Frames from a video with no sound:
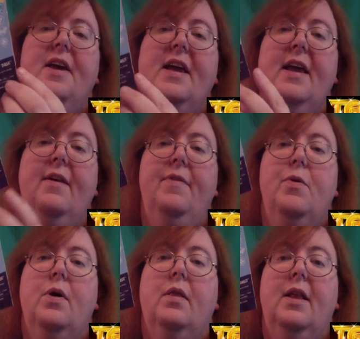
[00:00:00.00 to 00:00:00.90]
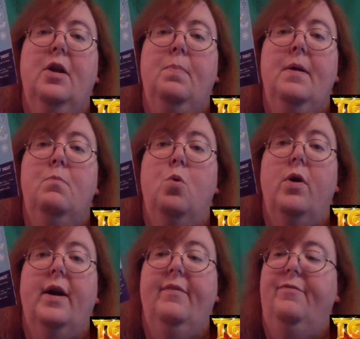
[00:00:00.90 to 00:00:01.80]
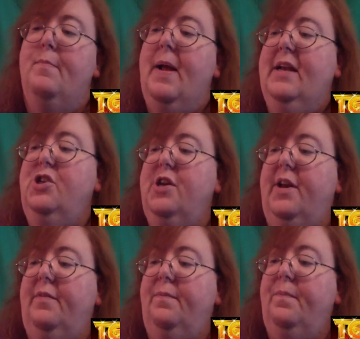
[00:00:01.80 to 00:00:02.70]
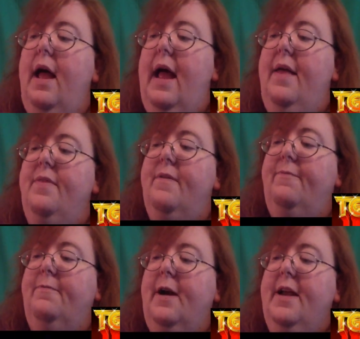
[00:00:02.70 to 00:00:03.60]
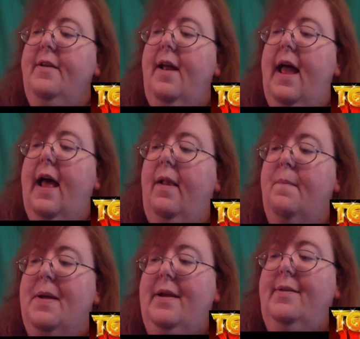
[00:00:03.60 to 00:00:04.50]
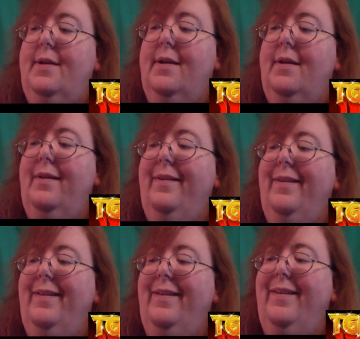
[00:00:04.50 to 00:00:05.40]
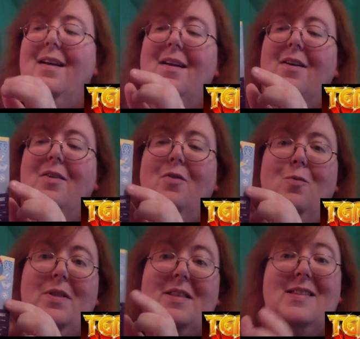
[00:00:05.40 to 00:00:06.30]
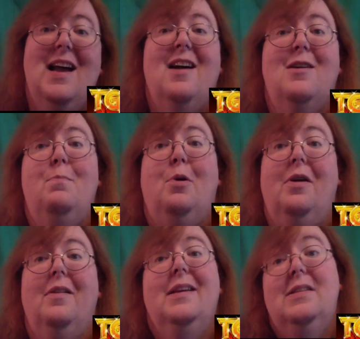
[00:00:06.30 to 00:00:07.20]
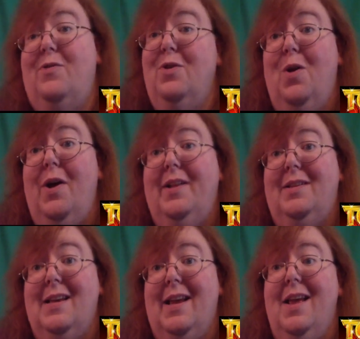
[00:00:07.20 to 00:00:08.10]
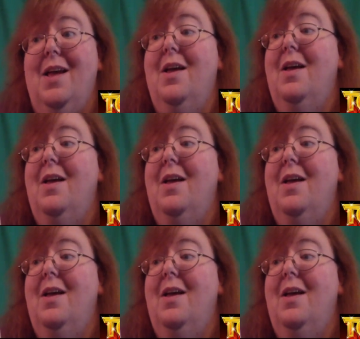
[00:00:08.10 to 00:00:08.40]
They give you a little bit more information, and the friend element with the soccer ball is for loyalty.